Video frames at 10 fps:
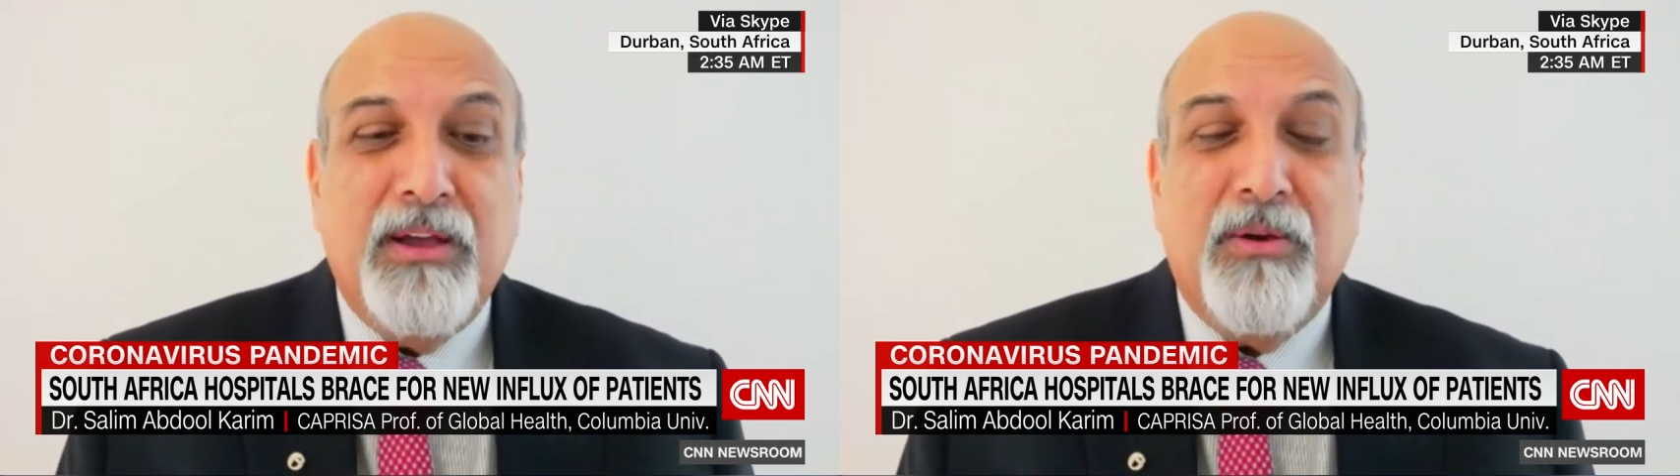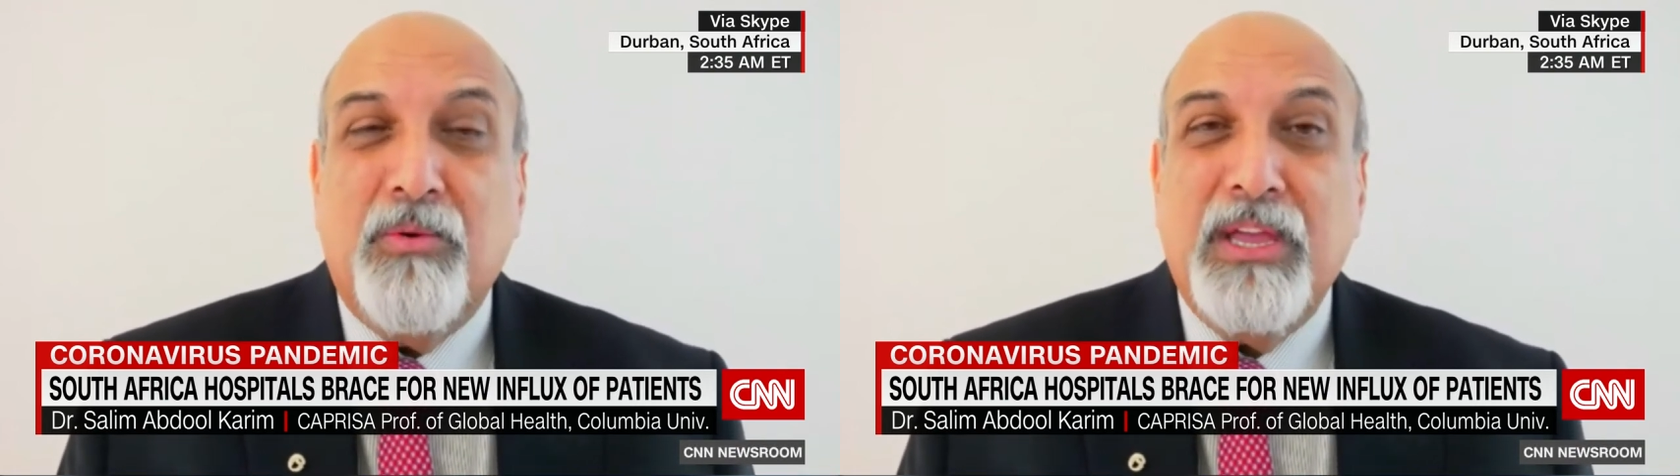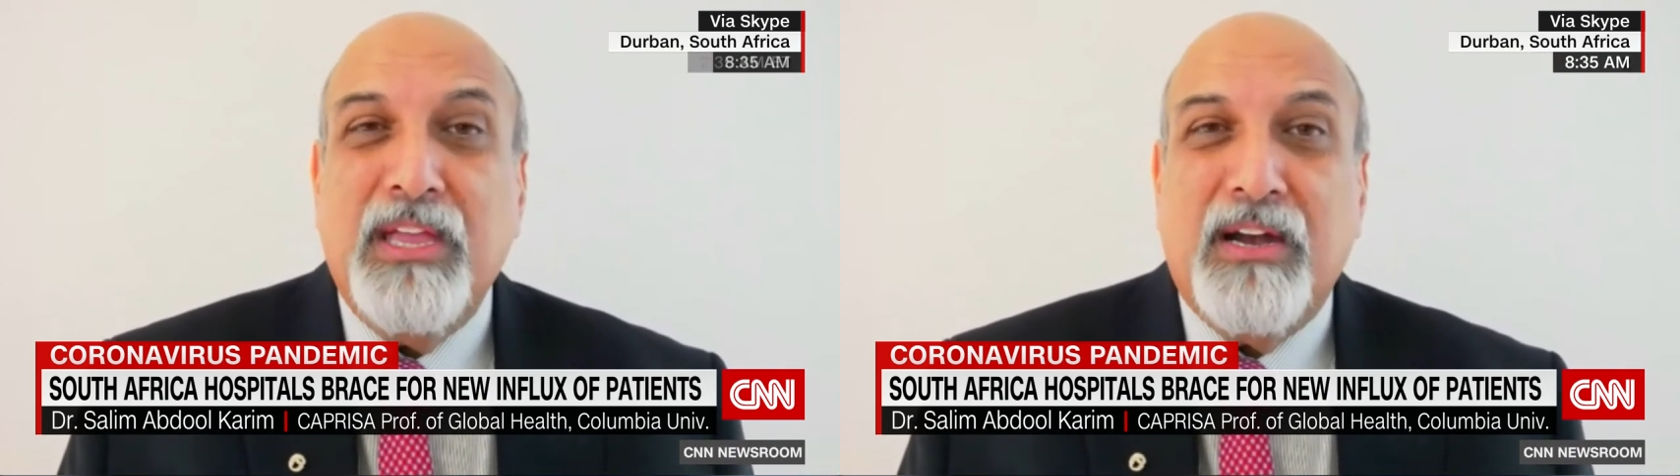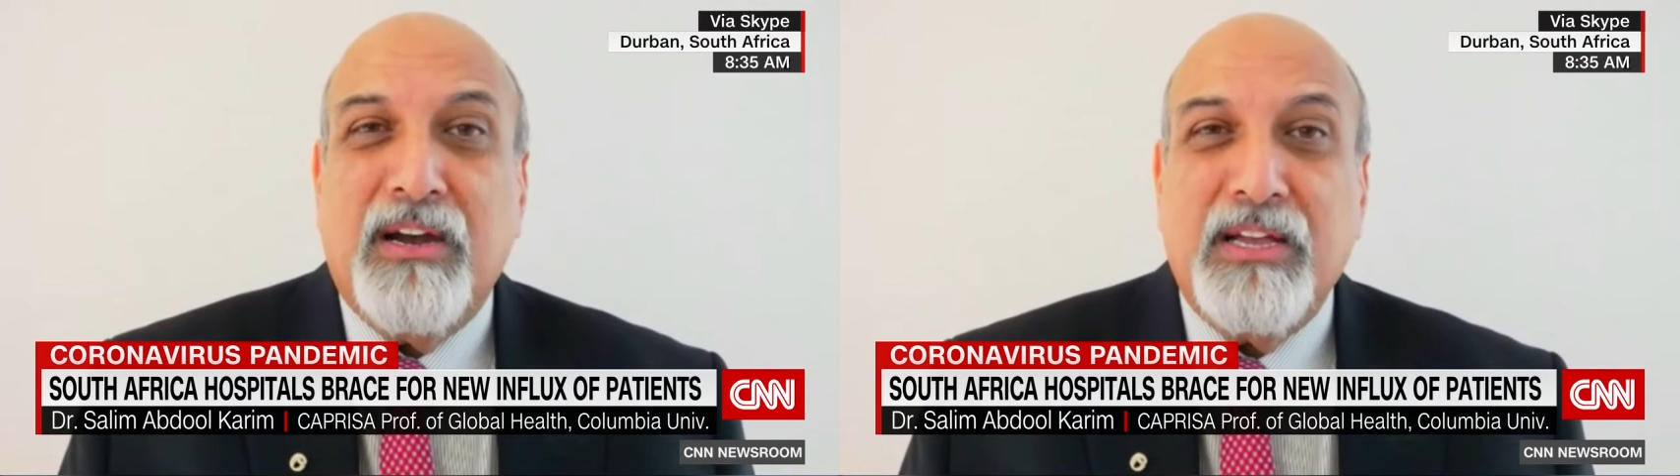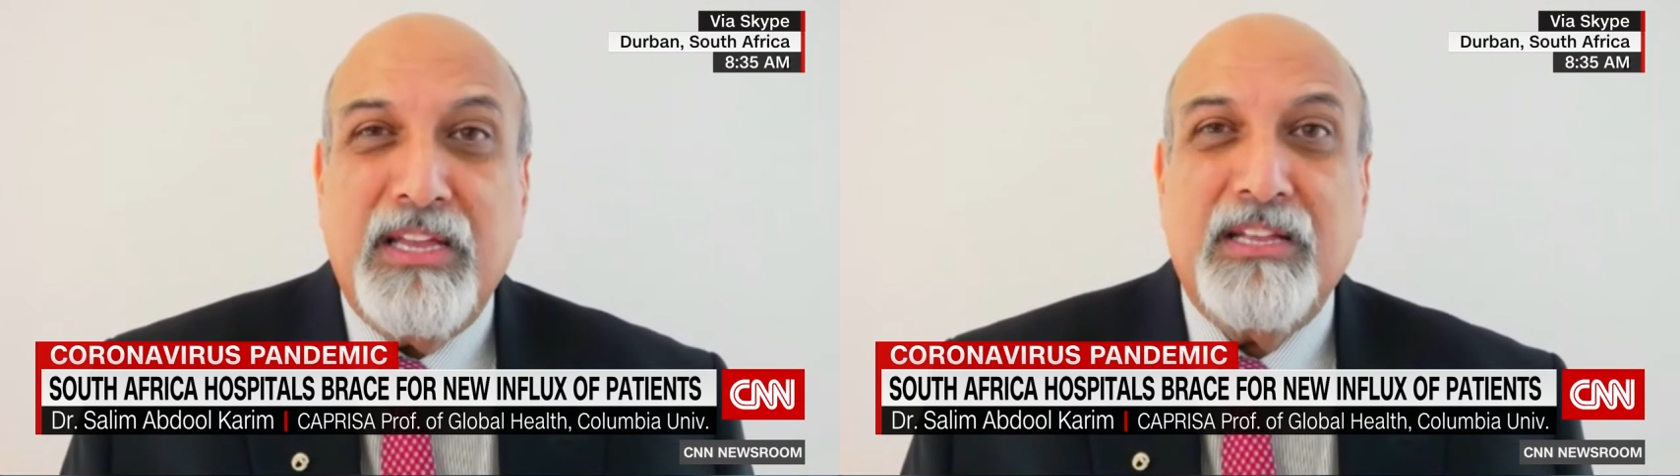we
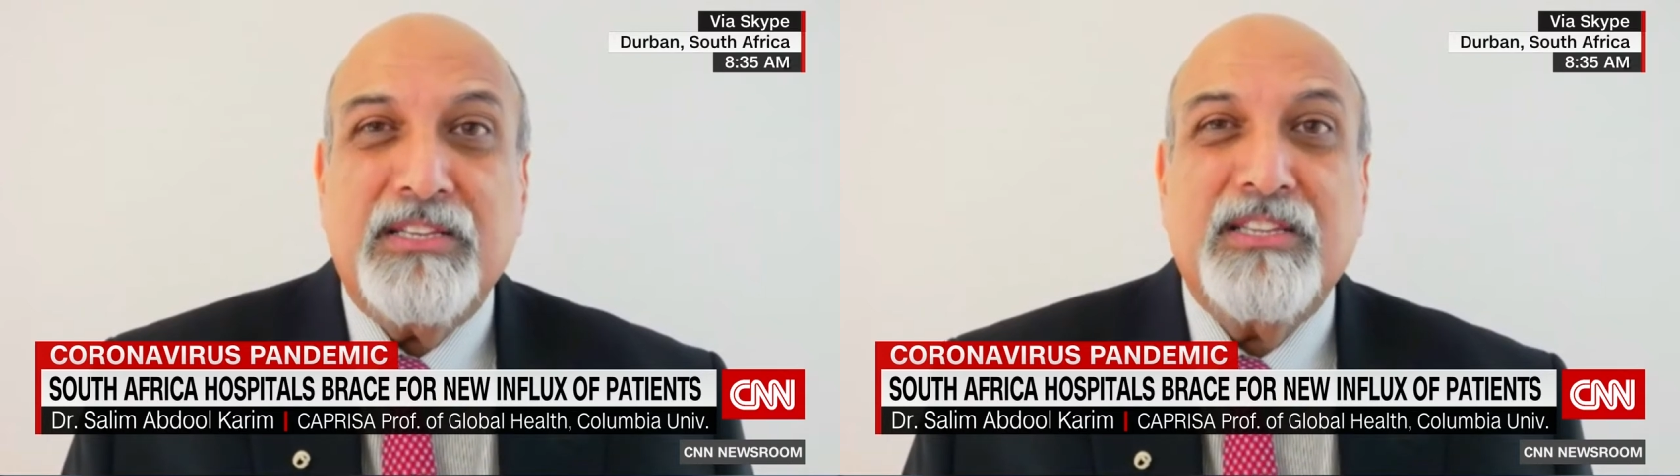are in a